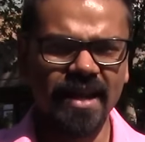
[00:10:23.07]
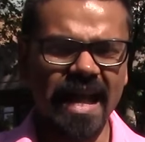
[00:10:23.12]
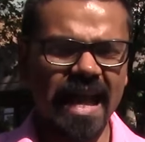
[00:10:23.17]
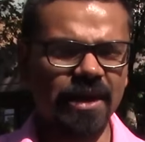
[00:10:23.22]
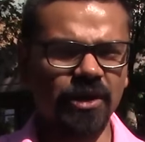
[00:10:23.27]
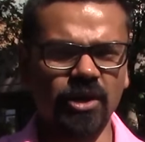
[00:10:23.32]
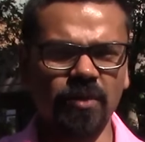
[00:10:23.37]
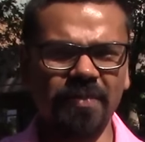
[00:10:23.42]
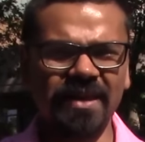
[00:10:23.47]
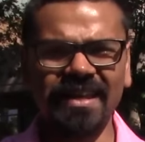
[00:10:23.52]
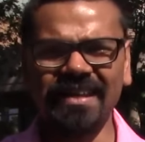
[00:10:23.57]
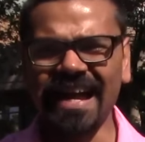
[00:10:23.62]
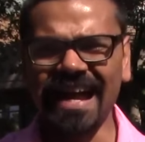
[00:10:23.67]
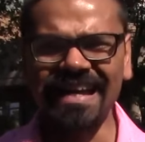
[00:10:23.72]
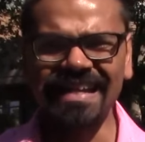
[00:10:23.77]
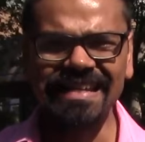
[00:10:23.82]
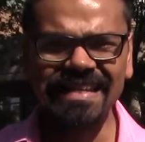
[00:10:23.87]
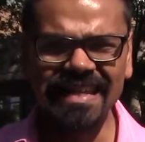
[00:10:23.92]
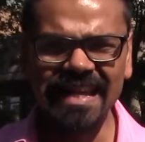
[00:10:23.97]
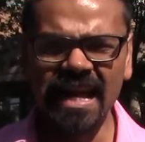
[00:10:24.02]
And it could be an
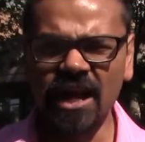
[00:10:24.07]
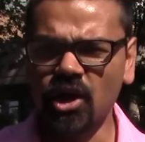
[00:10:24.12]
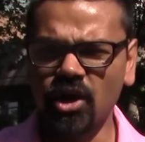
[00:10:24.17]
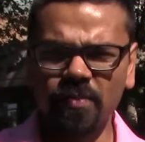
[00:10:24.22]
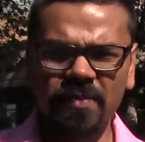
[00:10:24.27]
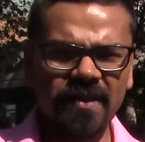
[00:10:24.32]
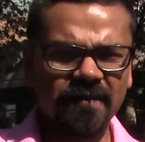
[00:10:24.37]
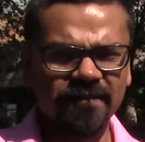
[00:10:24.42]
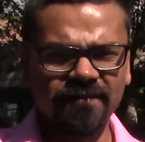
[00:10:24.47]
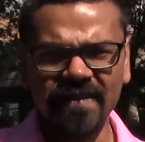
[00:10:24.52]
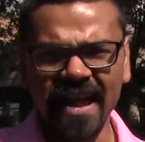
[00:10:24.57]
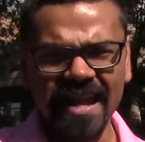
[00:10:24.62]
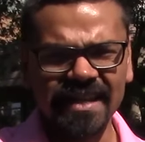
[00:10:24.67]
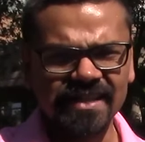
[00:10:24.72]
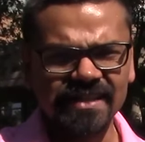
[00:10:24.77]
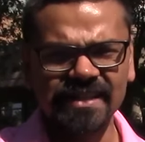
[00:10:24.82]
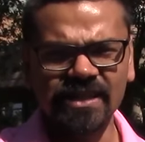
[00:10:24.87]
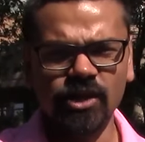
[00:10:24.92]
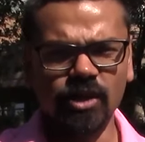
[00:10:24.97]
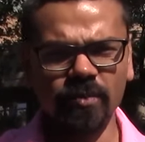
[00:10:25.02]
idea, it could be a
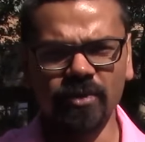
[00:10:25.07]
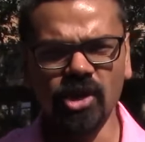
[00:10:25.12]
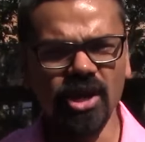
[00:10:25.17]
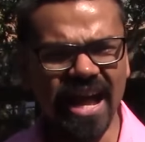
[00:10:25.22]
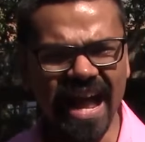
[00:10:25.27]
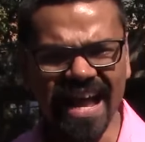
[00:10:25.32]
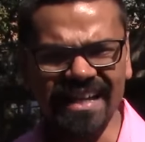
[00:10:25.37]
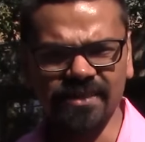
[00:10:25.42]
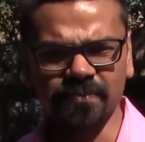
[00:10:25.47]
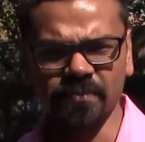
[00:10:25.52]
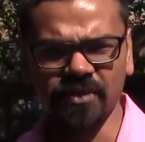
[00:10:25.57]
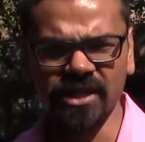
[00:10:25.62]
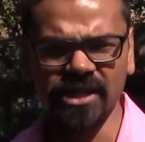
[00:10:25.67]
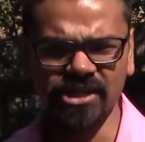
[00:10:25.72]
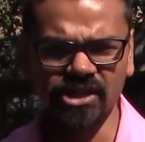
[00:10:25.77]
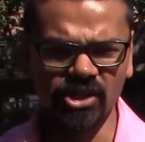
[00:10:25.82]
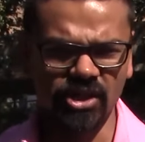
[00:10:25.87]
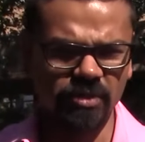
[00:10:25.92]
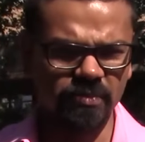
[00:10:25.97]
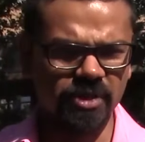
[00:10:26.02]
fantasy, it could be your
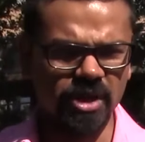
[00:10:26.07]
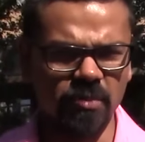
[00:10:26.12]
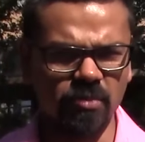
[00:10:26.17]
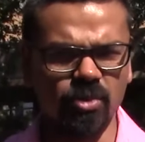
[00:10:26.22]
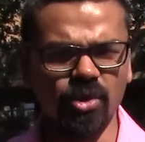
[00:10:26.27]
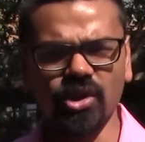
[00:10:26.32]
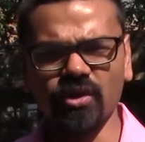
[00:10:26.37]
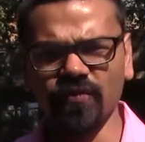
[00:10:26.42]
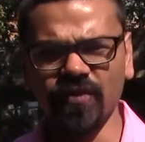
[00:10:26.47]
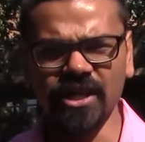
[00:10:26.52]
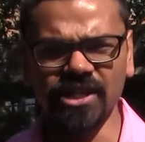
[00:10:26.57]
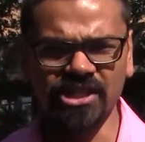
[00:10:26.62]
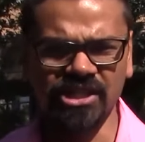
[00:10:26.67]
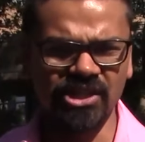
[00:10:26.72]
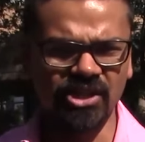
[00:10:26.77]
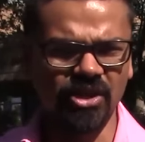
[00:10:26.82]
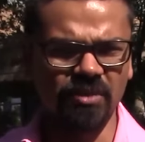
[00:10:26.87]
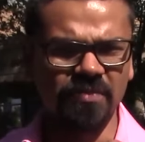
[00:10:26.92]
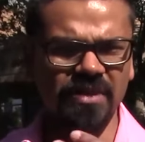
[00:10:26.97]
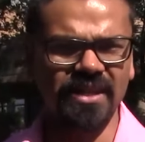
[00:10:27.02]
aspiration, it could be a
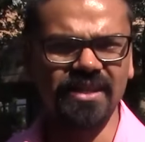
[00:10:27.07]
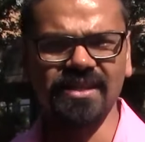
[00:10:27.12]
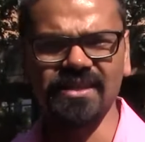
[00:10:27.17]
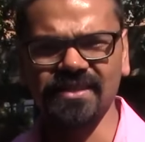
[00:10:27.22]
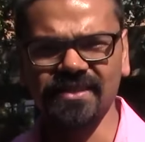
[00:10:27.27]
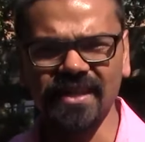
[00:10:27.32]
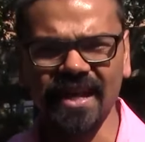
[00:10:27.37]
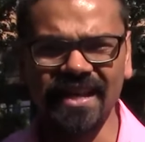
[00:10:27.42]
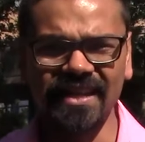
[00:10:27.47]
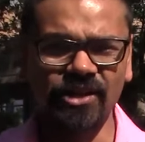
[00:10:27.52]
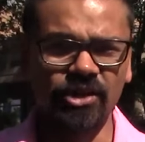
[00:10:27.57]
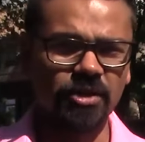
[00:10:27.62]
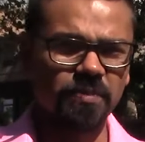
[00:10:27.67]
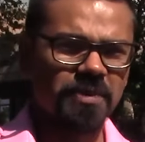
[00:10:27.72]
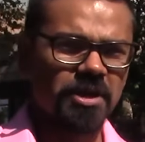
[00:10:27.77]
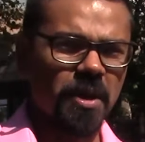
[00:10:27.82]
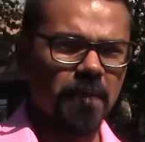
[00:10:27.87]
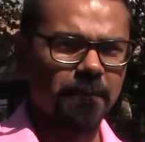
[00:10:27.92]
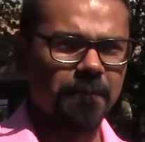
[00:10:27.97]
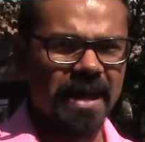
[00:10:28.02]
motivation, it could be a desire, it could
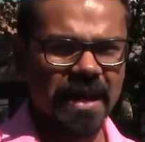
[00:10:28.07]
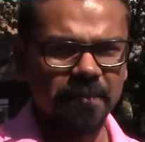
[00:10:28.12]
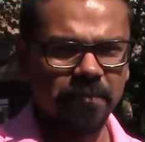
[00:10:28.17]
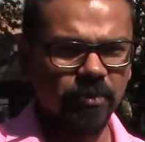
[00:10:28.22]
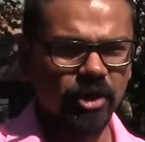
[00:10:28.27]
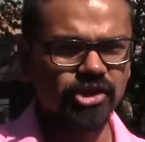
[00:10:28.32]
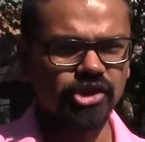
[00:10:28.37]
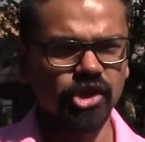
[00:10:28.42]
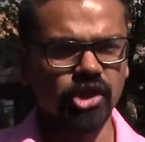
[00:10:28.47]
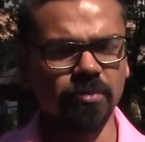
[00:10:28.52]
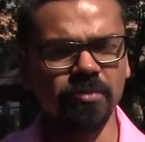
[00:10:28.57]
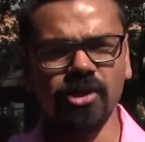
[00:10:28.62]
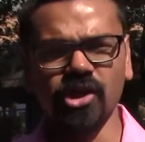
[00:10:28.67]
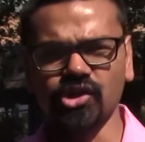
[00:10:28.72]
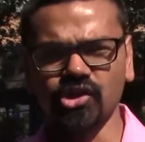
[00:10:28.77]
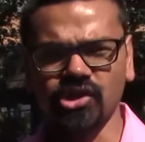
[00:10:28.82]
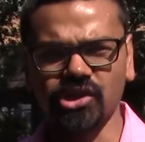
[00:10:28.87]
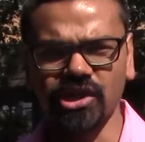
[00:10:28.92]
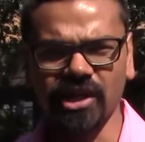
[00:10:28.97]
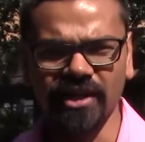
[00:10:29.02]
be your pain points, it could be your
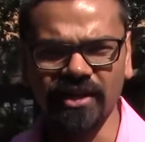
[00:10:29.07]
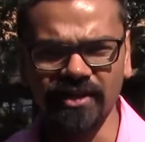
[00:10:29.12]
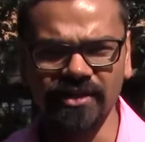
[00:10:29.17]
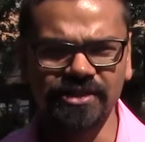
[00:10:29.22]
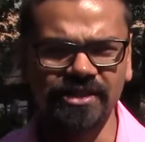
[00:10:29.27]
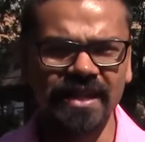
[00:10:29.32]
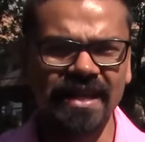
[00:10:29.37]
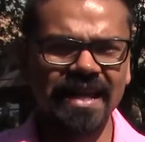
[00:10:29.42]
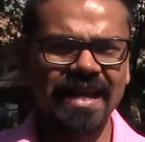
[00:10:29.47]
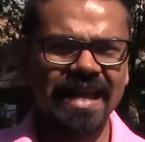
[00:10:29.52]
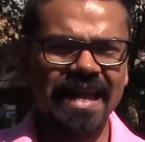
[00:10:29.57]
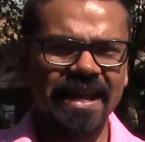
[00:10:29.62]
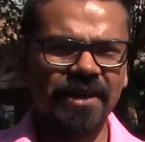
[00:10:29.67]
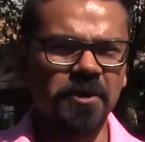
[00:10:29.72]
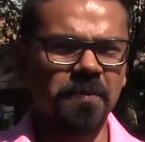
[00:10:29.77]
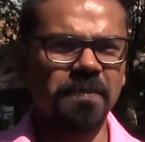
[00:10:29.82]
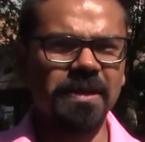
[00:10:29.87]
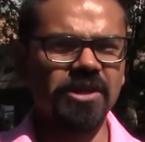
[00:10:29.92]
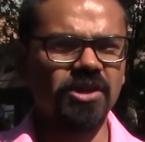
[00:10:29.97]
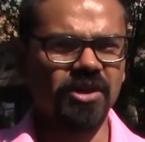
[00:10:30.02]
struggles, it
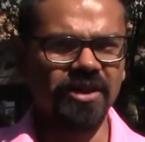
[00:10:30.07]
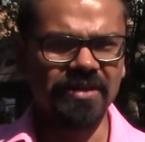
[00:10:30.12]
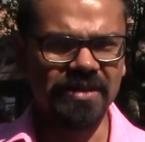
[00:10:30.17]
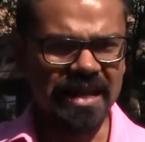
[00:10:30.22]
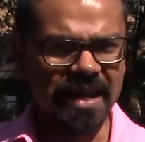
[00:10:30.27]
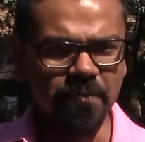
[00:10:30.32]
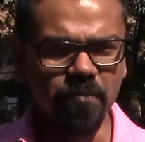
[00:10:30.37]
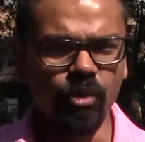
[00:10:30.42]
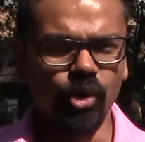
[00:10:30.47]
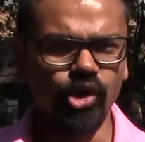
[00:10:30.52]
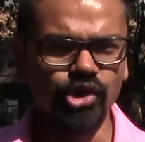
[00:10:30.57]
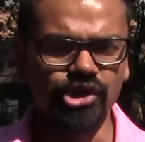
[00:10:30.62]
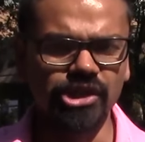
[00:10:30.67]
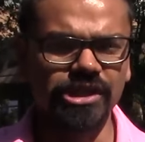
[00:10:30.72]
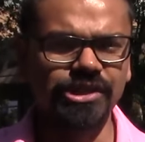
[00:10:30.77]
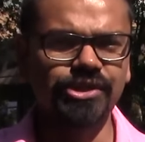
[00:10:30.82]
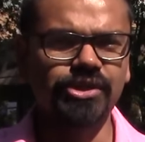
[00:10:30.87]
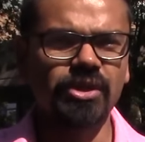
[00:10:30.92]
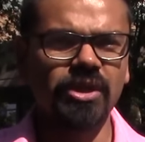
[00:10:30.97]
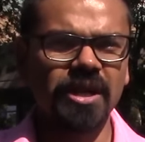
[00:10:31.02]
could be your
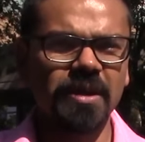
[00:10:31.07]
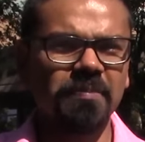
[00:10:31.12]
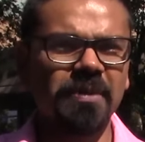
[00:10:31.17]
emotions.